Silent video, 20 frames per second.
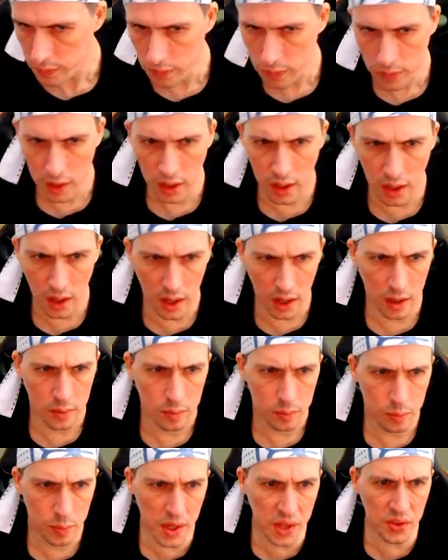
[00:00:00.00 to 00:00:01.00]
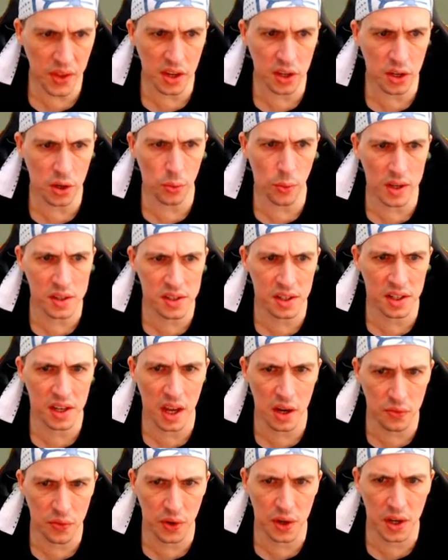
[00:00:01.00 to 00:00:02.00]
Yeah. Big thank you once
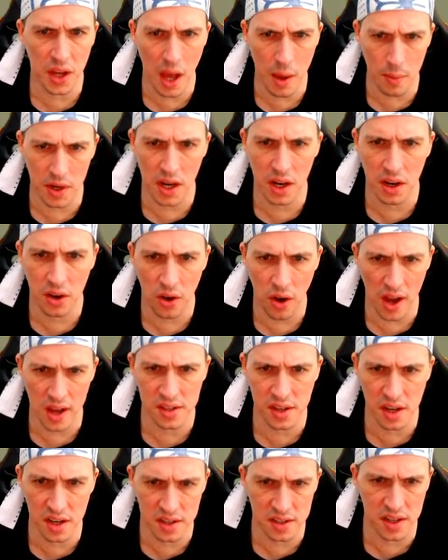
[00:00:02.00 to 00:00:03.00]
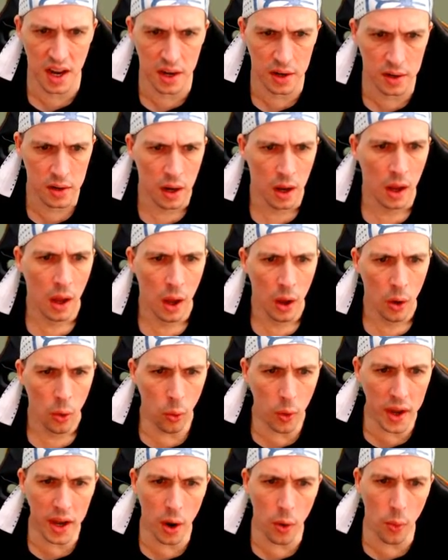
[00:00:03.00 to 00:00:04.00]
again for coming in, guys. As I said,
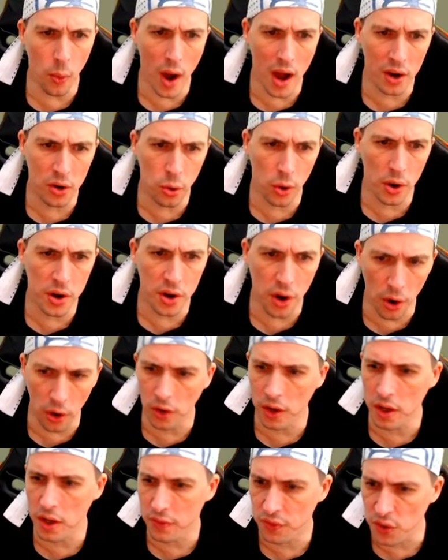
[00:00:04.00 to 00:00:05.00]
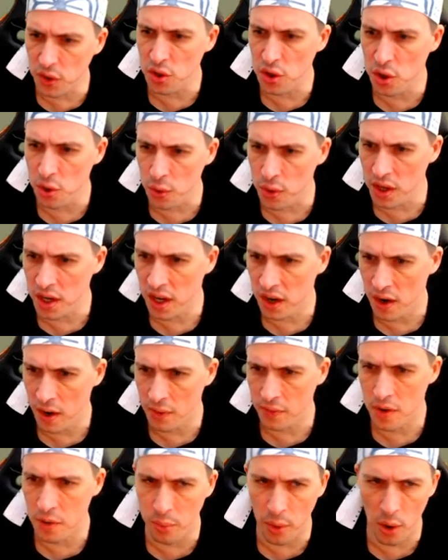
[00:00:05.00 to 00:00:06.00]
we are one coin only if you're new in here,
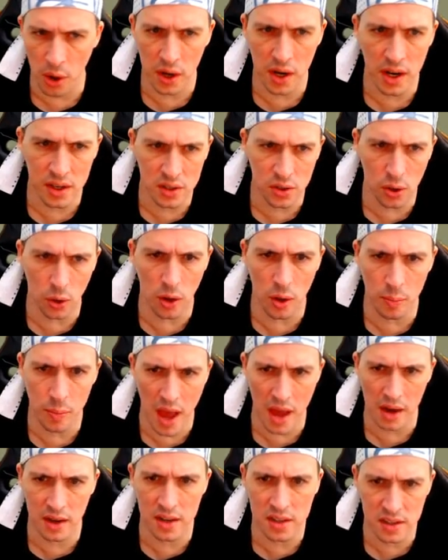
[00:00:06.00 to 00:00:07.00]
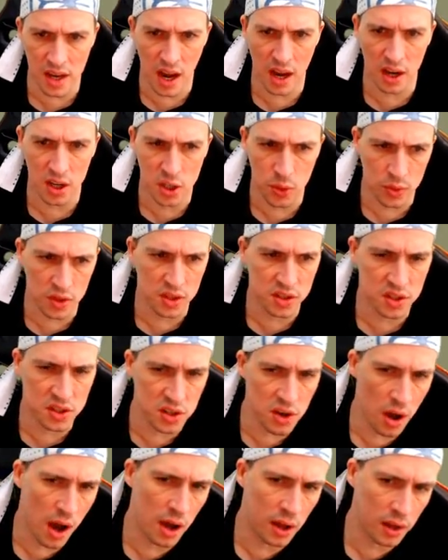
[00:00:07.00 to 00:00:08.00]
everybody. It's all about nostalgia with a
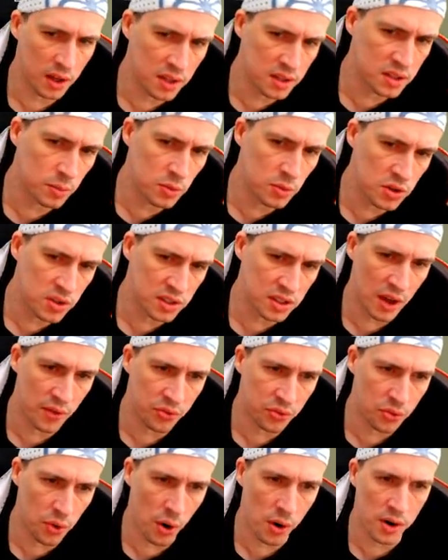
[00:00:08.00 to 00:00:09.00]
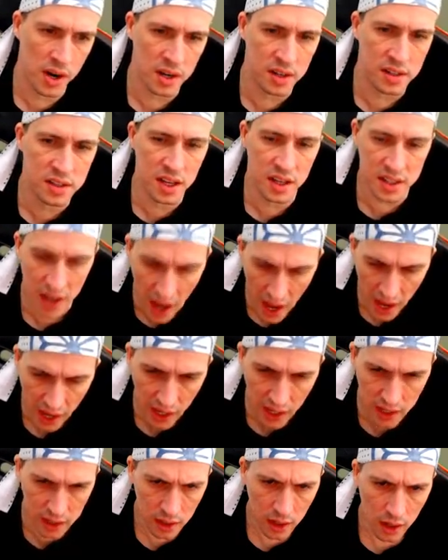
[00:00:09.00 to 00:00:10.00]
snarl and some new stuff thrown in.
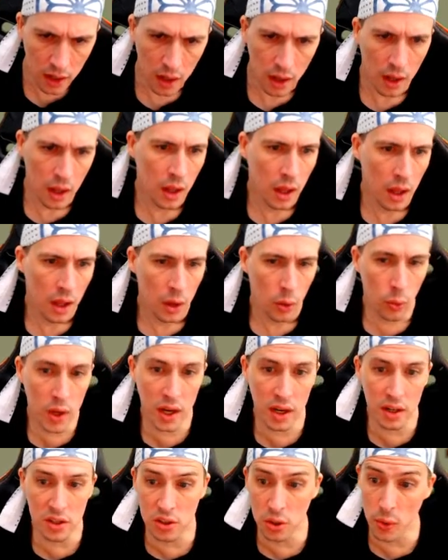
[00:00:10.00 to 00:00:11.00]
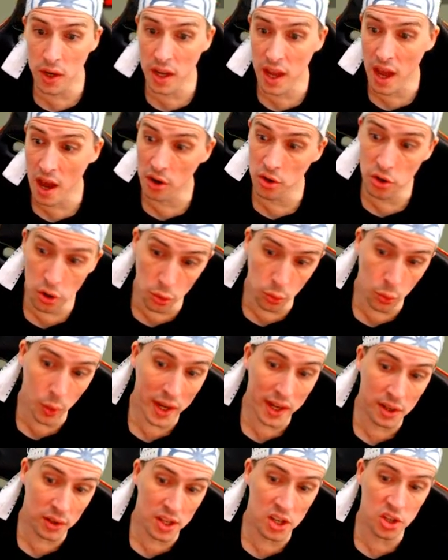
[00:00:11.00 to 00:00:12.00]
Today, we are doing our new
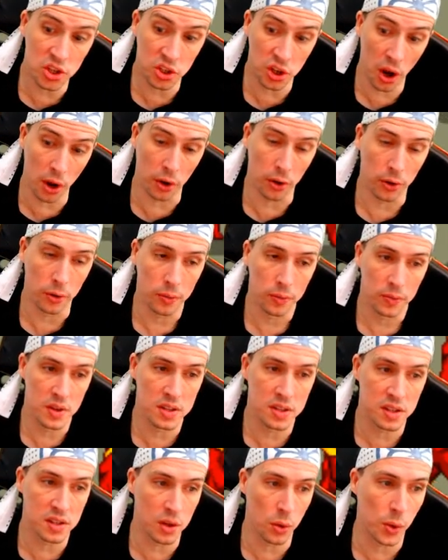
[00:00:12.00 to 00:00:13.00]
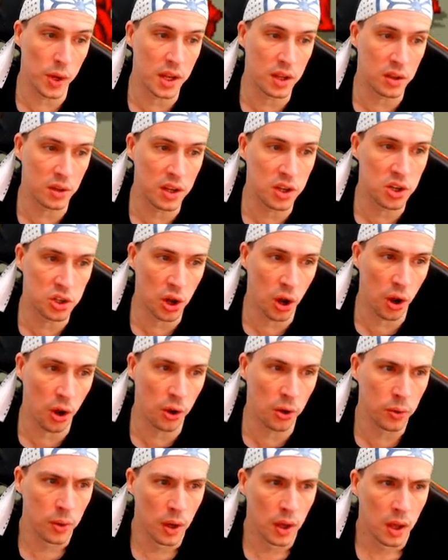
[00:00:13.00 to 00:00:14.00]
weekly show. This is a weekly
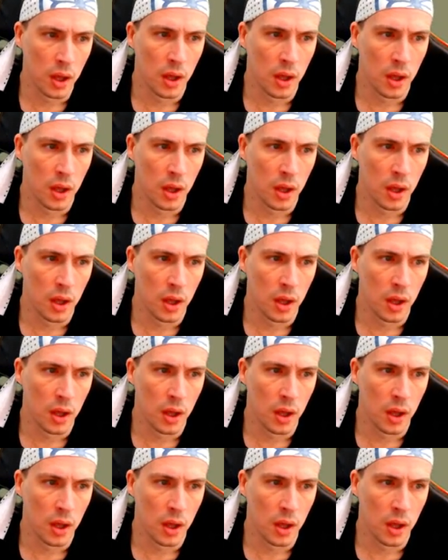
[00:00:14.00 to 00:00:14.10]
show.